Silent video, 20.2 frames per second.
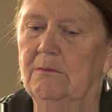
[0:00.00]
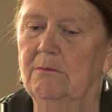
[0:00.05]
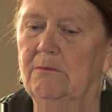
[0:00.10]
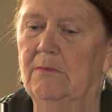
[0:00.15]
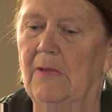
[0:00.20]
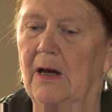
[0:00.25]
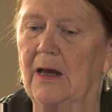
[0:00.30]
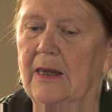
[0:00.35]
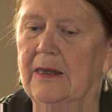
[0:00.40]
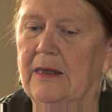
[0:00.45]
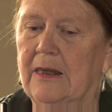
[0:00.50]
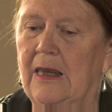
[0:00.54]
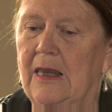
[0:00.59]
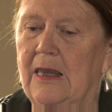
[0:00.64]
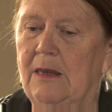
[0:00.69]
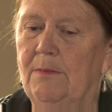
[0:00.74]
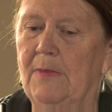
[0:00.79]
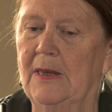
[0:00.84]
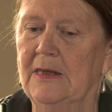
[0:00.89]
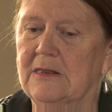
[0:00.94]
My
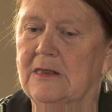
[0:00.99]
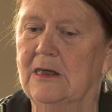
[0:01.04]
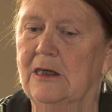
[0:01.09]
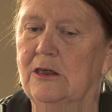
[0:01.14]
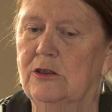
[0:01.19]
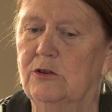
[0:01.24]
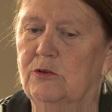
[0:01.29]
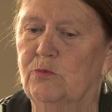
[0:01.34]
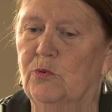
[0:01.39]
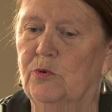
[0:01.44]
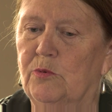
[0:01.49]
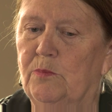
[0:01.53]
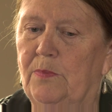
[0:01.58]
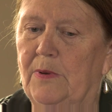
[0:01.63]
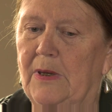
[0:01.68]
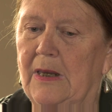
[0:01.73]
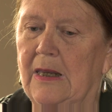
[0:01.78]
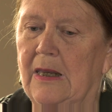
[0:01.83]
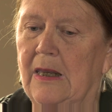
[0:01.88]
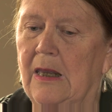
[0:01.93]
key message would
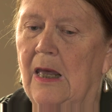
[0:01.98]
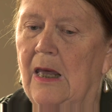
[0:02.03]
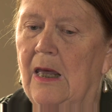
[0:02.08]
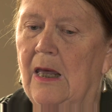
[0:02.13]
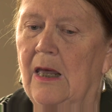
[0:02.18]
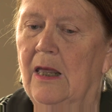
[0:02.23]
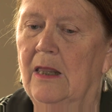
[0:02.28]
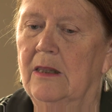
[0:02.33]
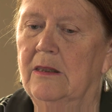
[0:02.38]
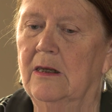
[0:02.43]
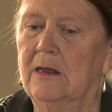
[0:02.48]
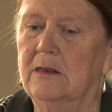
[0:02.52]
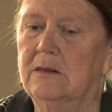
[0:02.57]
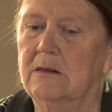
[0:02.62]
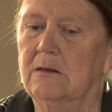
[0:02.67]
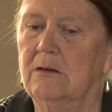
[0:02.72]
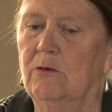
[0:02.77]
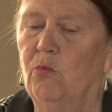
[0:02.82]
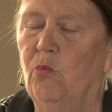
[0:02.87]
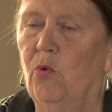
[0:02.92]
be
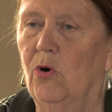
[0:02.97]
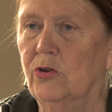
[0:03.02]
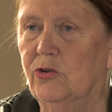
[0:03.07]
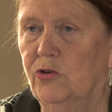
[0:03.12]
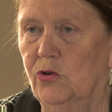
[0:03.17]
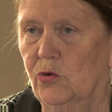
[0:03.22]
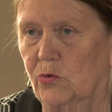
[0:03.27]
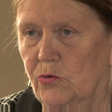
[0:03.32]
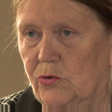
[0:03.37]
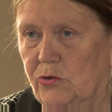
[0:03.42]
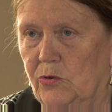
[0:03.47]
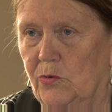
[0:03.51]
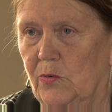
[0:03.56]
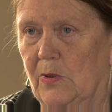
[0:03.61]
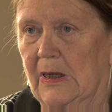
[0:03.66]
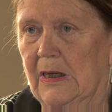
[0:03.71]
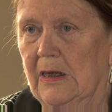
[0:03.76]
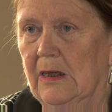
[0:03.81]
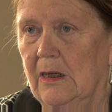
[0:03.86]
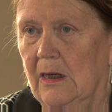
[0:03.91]
that what you're
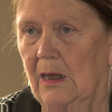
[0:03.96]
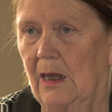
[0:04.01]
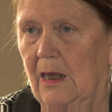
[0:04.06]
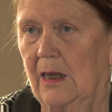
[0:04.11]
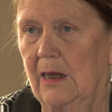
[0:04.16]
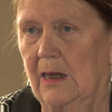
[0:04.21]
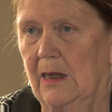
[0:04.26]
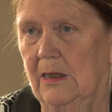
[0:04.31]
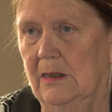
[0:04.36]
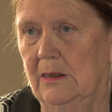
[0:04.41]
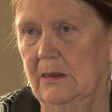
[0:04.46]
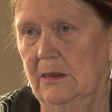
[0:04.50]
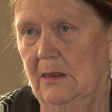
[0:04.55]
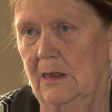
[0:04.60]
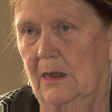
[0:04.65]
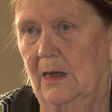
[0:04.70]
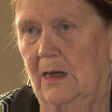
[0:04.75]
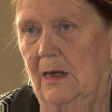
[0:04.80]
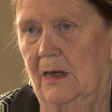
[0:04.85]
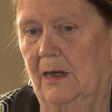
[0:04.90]
doing
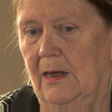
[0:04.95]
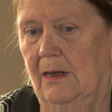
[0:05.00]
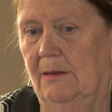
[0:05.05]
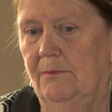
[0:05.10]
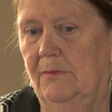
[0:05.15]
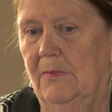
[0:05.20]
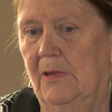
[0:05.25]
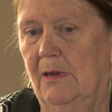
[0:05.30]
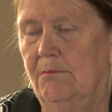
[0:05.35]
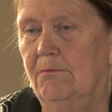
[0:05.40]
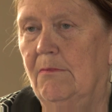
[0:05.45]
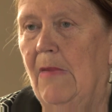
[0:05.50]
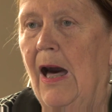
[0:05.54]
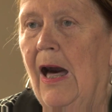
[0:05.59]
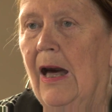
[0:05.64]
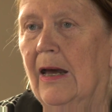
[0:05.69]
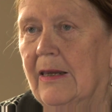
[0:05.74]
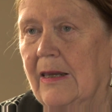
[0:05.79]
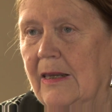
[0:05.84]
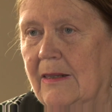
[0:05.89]
in
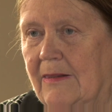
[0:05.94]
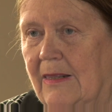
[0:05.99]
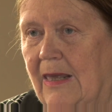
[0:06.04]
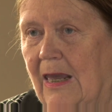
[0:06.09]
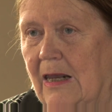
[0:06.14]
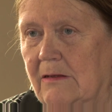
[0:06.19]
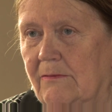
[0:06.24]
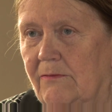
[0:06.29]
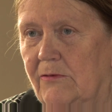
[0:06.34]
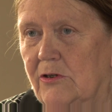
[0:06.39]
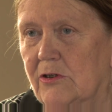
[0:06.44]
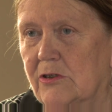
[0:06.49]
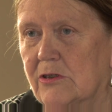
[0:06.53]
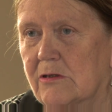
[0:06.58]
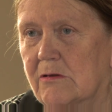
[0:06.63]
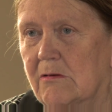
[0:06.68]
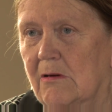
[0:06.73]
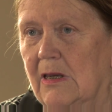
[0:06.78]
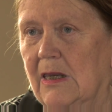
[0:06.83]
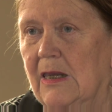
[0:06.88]
marking the
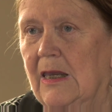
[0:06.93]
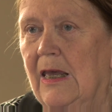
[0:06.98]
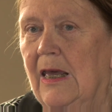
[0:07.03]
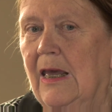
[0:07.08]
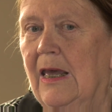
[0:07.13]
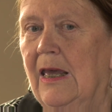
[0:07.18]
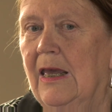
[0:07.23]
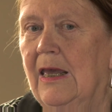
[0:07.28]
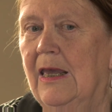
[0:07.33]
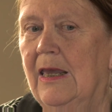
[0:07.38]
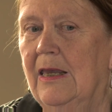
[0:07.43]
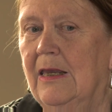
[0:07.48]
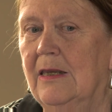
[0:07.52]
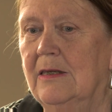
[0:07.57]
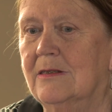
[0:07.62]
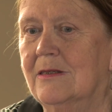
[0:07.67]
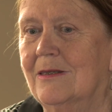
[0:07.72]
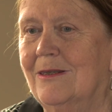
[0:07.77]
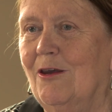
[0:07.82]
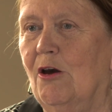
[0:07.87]
anniversary
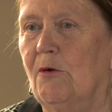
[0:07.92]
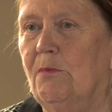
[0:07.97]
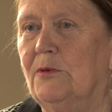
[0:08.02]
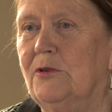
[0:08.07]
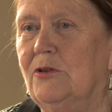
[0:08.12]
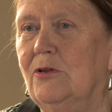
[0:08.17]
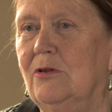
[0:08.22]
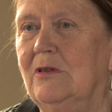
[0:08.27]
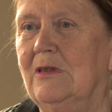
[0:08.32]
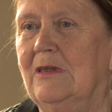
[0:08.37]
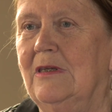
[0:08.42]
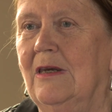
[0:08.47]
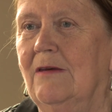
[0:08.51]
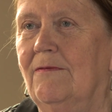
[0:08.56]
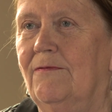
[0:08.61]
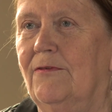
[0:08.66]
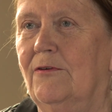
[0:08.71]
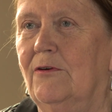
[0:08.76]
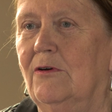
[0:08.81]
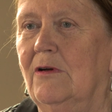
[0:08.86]
is the opportunity
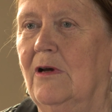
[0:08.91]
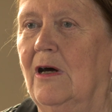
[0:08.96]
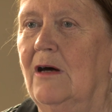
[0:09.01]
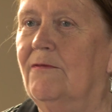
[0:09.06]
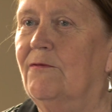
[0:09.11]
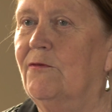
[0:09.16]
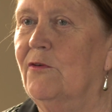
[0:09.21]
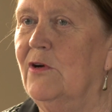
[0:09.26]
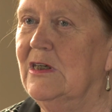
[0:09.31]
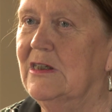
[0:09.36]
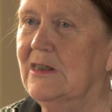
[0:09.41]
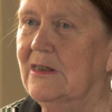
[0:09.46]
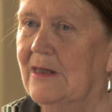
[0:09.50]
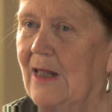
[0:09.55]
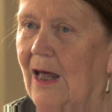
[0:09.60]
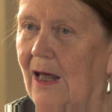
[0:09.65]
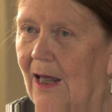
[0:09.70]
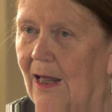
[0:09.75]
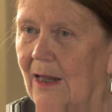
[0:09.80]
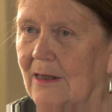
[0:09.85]
for a fresh
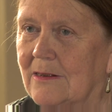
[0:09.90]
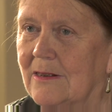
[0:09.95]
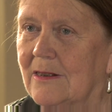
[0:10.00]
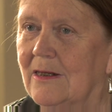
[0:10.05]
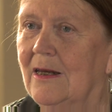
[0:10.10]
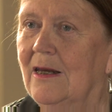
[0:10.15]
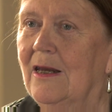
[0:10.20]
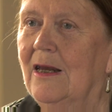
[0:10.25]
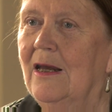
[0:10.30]
start,